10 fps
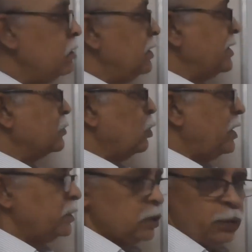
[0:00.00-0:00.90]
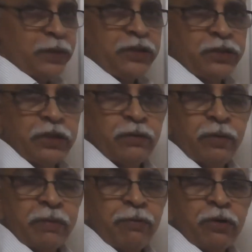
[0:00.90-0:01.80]
That's called as
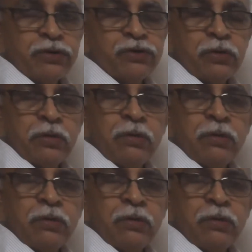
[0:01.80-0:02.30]
vegetative reproduction.